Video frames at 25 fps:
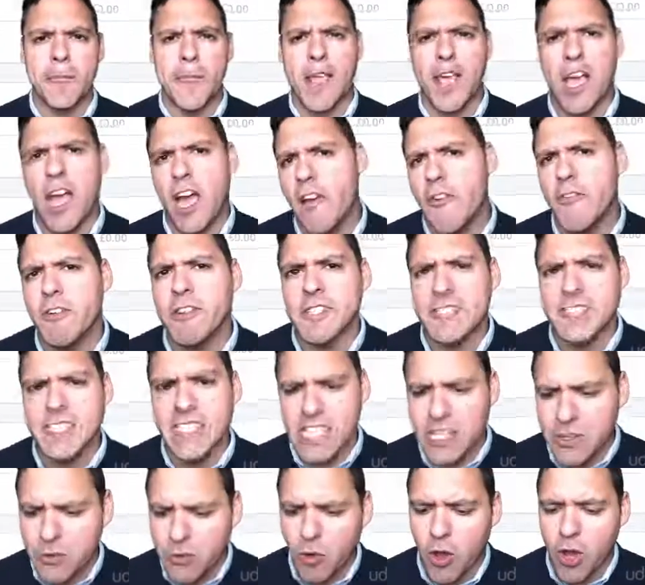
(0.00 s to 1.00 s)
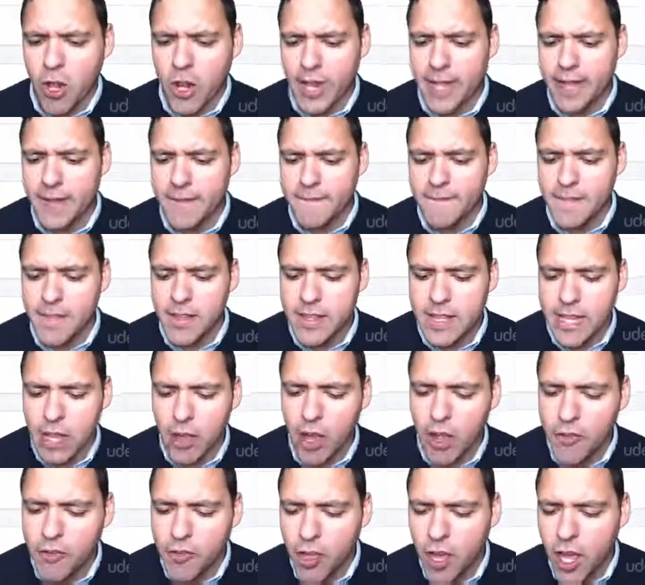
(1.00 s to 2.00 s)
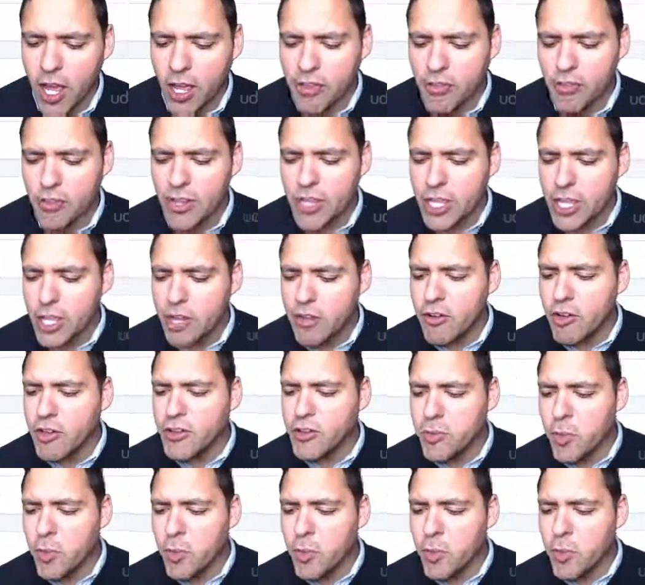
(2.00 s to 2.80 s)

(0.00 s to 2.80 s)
currency wallet. Now, I've got either a euros